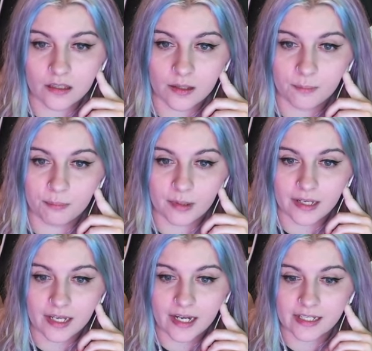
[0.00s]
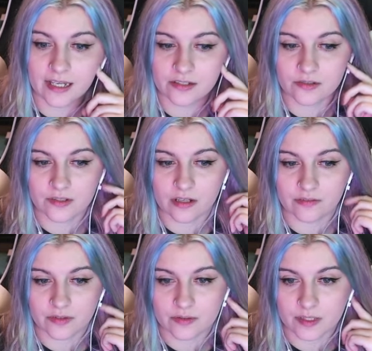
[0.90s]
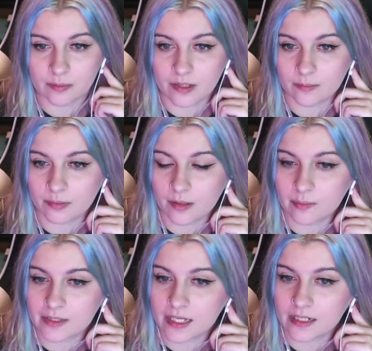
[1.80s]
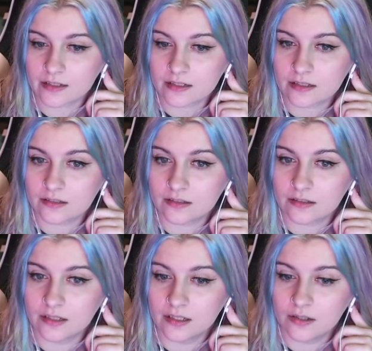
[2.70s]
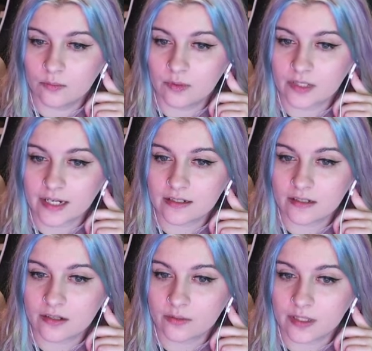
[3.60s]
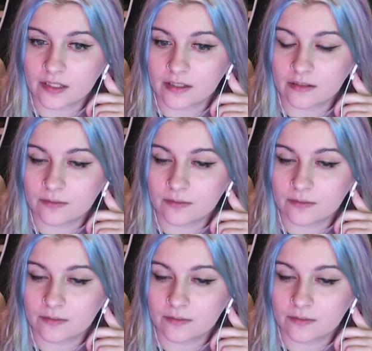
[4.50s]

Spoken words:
But I can't use all of those. I probably can't. Well, 9 could go here.